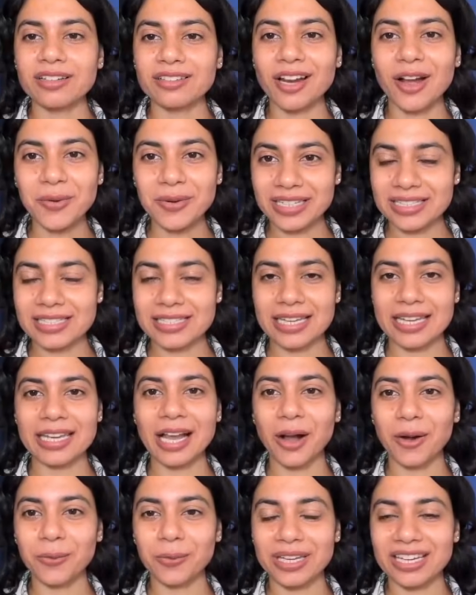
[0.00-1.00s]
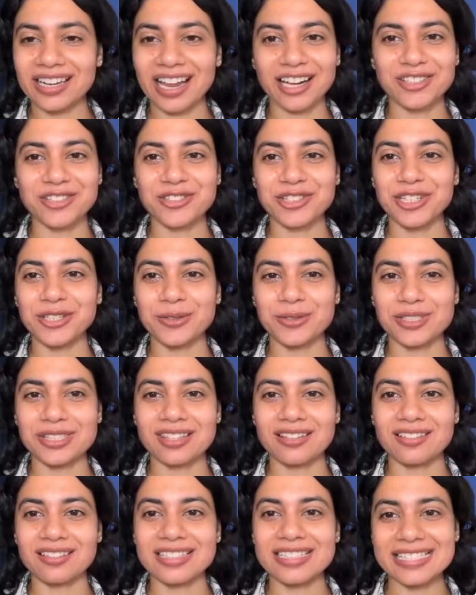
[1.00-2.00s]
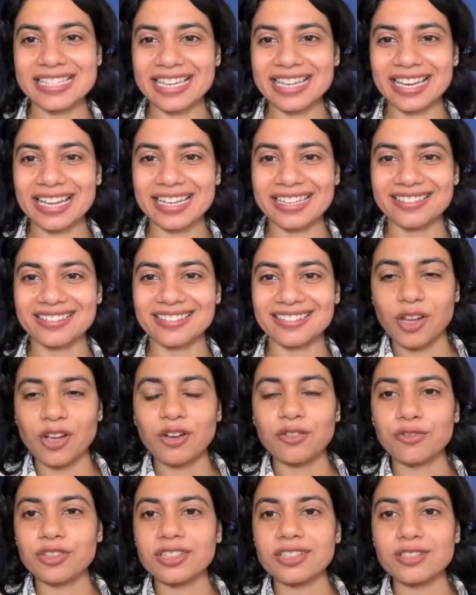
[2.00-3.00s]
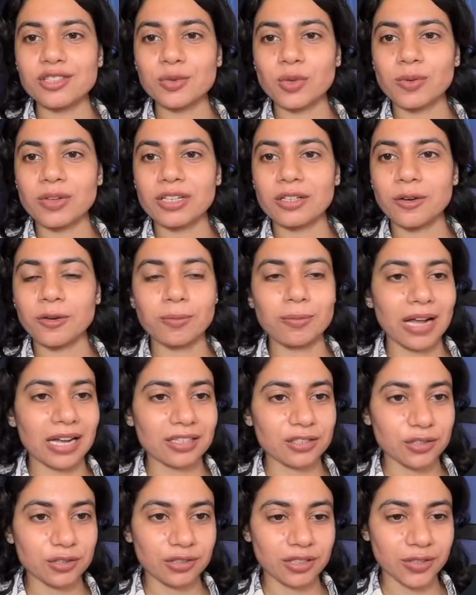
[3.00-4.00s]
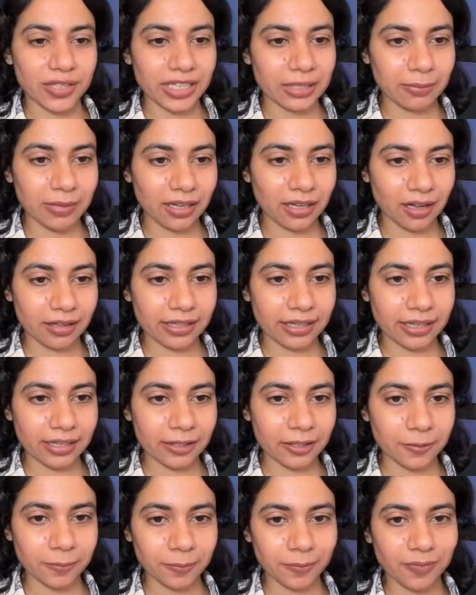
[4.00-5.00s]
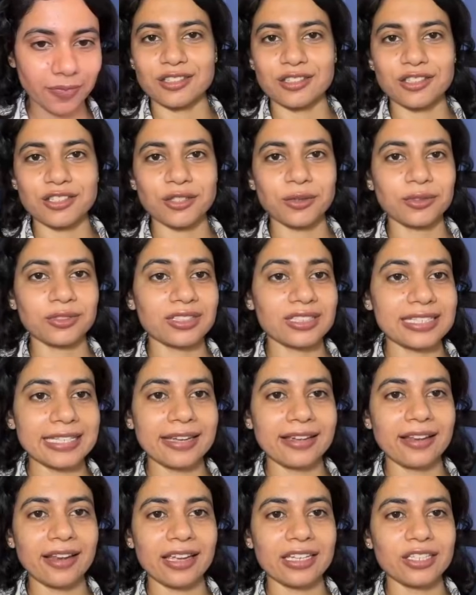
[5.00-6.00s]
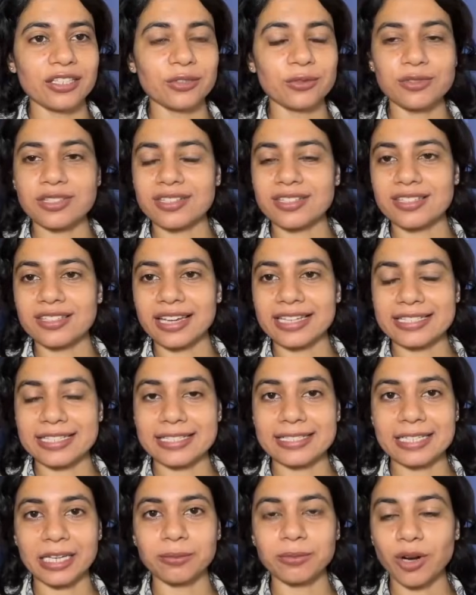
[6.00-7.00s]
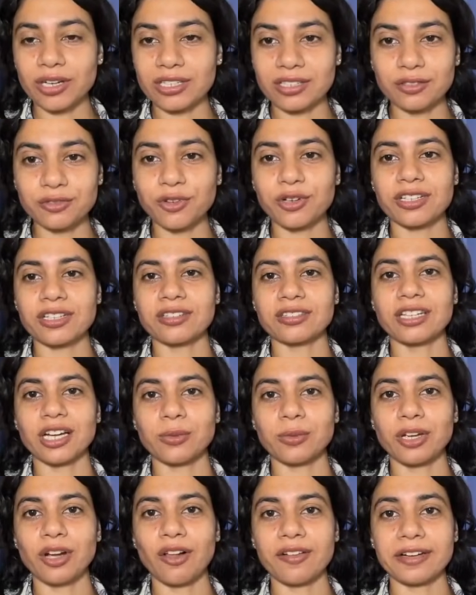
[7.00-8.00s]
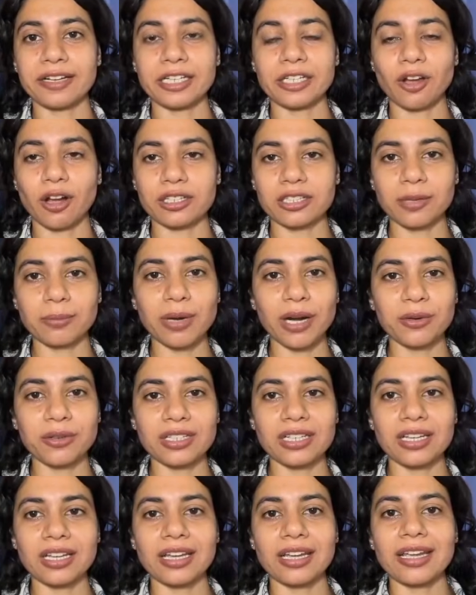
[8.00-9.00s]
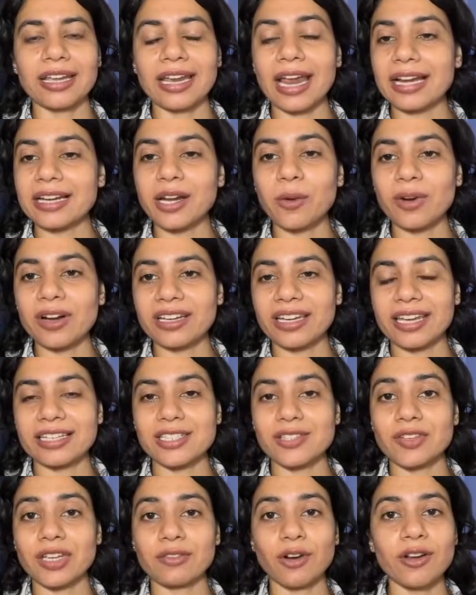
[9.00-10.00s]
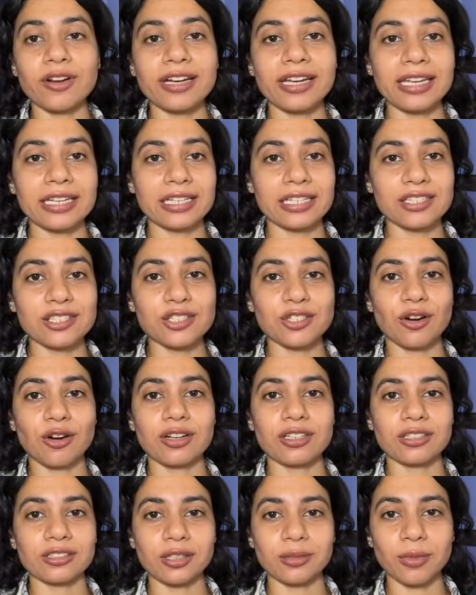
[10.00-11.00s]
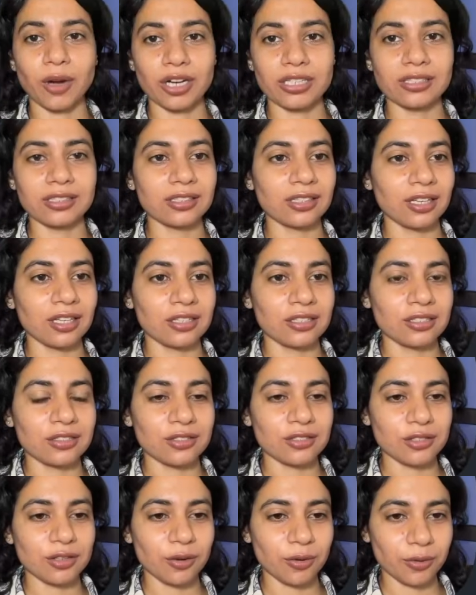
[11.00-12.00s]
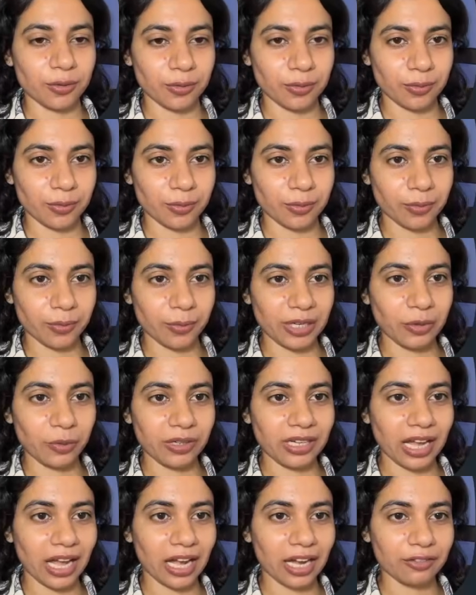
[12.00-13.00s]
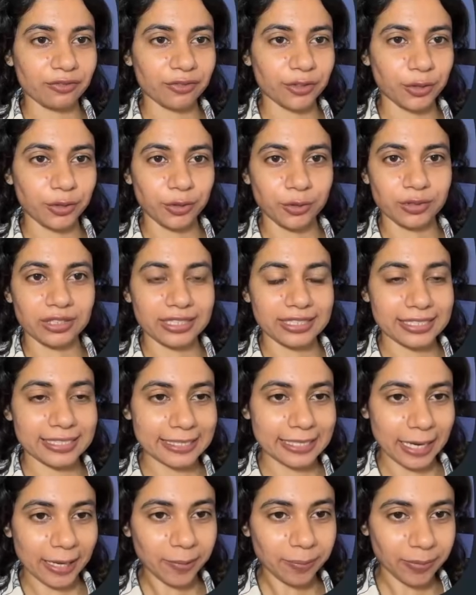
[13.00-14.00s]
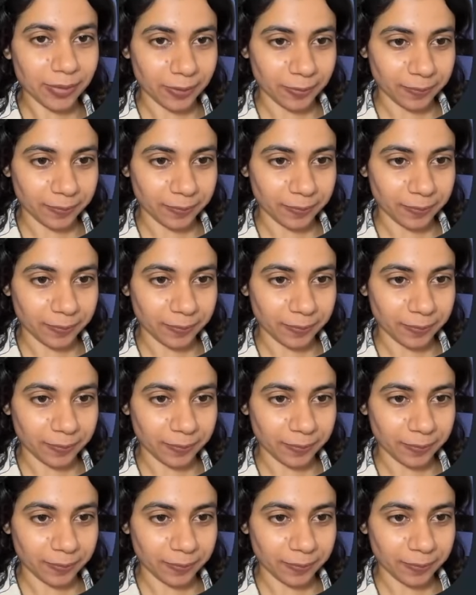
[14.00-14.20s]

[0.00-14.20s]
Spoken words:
Now let's see how we can actually use the CLI. For this, we will go back to the README again. So the CLI uses the existing model folder that we already talked about. And in our case, we have already installed the model. So we don't have to do this step.